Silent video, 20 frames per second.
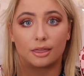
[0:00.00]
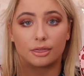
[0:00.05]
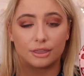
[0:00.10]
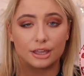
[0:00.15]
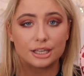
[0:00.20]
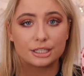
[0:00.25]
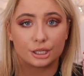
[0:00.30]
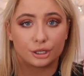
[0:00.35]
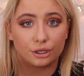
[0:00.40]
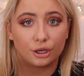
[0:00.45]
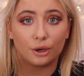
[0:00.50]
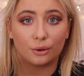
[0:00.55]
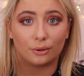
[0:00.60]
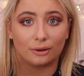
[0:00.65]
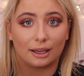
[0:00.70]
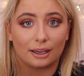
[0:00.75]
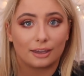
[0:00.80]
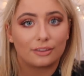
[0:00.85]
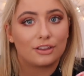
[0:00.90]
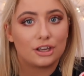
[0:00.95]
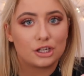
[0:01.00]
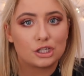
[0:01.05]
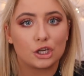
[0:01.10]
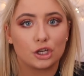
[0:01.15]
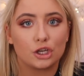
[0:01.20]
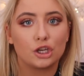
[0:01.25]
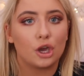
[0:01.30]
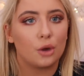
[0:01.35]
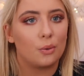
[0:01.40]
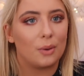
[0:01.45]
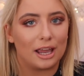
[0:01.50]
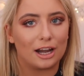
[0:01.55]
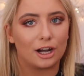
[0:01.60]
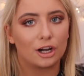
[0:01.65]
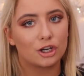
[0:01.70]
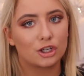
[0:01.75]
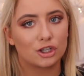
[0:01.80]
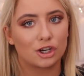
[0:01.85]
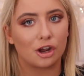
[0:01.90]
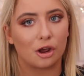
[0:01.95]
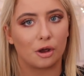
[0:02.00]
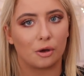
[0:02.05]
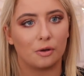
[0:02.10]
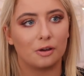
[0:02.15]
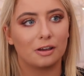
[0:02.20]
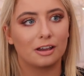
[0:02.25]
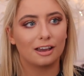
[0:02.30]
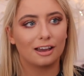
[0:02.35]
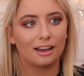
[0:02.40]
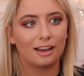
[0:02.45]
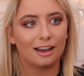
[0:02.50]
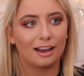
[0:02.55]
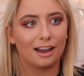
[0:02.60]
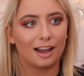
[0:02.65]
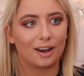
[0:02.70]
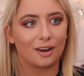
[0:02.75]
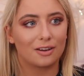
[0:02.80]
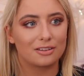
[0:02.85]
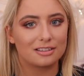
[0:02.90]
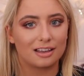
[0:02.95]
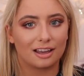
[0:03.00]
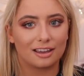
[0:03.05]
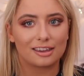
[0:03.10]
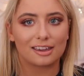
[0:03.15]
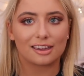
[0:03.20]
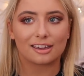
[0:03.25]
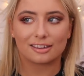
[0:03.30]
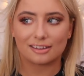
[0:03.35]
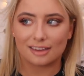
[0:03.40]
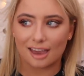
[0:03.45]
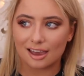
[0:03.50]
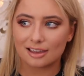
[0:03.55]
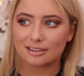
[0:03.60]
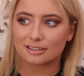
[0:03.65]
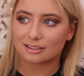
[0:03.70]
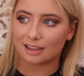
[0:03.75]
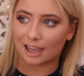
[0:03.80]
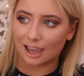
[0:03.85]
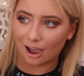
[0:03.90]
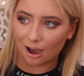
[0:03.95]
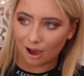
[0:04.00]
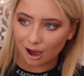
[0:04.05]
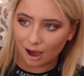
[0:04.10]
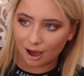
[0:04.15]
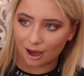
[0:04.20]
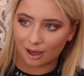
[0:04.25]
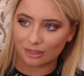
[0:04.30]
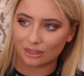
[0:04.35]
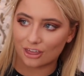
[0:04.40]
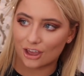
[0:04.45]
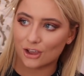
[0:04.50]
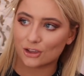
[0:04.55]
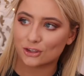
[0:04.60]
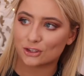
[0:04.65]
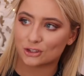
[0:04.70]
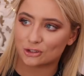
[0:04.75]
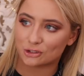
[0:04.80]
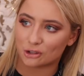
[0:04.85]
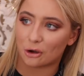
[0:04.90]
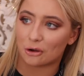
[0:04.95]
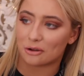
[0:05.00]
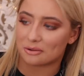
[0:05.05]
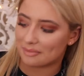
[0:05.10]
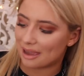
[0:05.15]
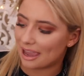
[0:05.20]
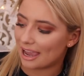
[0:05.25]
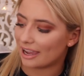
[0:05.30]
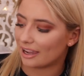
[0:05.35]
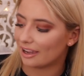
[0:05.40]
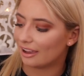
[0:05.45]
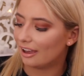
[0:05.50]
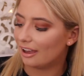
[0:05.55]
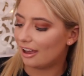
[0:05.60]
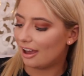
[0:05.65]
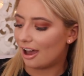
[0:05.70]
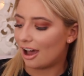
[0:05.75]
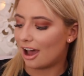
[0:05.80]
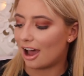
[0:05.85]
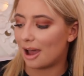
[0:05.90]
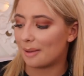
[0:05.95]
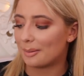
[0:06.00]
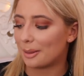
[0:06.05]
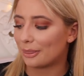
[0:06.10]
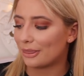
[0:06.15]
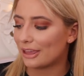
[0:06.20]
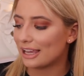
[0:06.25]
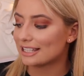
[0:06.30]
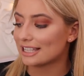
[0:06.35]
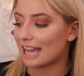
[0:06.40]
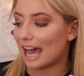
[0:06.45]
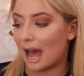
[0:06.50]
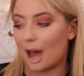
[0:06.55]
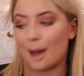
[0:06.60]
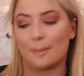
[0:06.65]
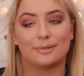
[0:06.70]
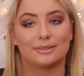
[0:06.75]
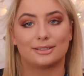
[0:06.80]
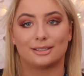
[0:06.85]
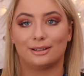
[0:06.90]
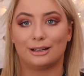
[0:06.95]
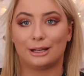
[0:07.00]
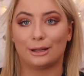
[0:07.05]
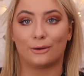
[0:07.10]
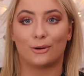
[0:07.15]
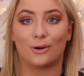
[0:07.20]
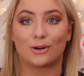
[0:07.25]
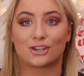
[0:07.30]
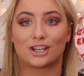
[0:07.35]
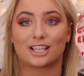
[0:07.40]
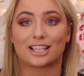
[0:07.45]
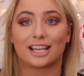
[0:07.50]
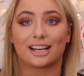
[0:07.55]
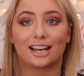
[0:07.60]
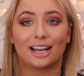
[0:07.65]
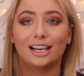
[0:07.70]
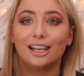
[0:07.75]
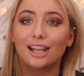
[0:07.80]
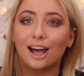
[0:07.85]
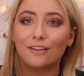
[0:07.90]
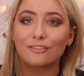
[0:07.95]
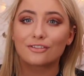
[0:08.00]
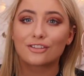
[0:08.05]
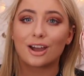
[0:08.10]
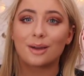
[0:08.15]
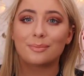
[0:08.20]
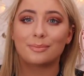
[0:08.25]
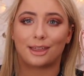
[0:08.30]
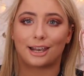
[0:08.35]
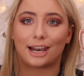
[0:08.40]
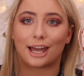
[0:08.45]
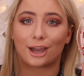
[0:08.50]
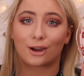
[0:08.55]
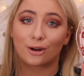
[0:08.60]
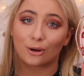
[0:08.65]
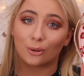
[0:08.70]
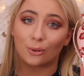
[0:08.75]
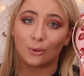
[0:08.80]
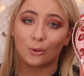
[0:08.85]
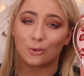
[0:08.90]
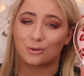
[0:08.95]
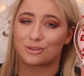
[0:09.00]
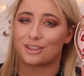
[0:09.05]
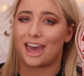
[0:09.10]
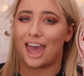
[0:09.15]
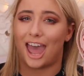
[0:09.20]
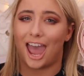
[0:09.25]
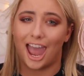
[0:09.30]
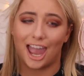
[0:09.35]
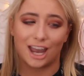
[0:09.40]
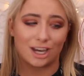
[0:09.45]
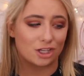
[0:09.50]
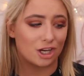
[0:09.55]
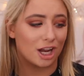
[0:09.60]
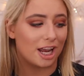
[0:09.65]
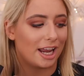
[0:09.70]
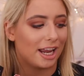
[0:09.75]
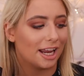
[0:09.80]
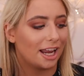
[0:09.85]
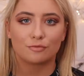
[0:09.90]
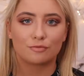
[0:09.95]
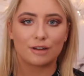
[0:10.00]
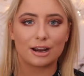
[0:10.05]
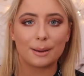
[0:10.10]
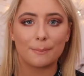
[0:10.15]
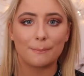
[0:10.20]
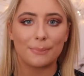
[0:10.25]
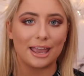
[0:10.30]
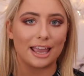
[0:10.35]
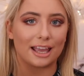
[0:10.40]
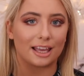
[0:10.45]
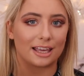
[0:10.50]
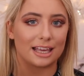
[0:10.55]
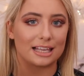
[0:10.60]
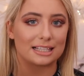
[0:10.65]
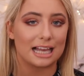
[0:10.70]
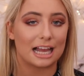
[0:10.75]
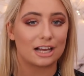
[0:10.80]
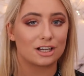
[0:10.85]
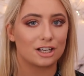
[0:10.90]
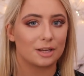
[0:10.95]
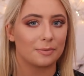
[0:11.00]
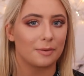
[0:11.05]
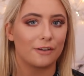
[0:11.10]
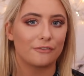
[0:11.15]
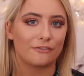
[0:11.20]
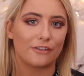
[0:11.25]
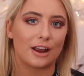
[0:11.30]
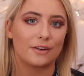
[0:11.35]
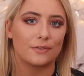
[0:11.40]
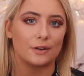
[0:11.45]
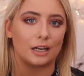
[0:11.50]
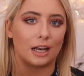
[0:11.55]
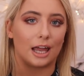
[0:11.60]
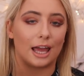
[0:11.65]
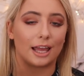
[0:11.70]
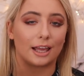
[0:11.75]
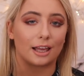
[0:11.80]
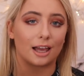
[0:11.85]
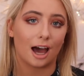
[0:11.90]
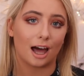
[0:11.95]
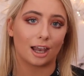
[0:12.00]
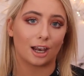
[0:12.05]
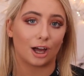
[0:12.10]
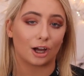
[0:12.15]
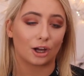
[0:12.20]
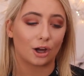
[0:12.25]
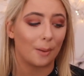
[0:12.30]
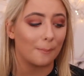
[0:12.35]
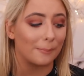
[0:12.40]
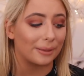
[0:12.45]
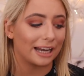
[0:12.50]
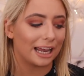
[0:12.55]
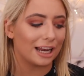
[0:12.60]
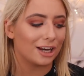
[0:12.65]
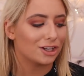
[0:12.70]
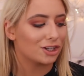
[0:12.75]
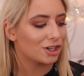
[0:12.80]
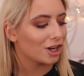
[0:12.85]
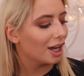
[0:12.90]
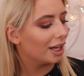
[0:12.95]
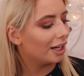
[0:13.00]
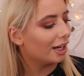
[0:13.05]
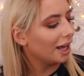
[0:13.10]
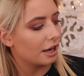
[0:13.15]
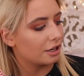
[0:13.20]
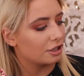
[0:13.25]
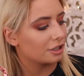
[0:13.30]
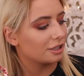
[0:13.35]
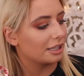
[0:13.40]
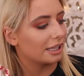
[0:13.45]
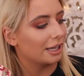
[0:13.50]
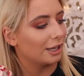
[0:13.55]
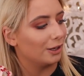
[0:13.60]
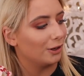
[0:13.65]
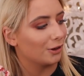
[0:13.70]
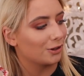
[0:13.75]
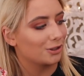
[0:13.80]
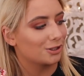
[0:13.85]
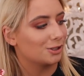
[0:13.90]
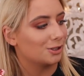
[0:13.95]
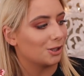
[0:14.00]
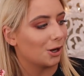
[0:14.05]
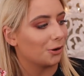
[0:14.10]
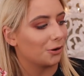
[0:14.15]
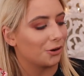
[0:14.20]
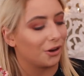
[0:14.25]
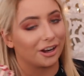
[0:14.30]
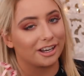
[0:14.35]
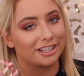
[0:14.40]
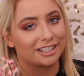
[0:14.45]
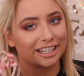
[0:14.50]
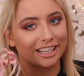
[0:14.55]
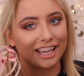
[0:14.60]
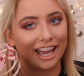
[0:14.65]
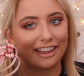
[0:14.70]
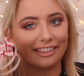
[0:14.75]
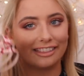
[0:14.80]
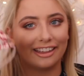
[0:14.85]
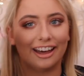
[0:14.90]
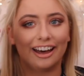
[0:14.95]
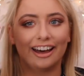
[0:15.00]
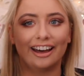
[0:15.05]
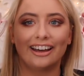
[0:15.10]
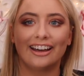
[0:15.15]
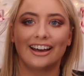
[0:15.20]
these are you, like these are you in a shoe. And I was like, yes they are, they are so me. Um, these are absolutely gorgeous and I love them. They're like cool, they're edgy. Red and pink is actually my favorite like color combination. I just think it looks so good together.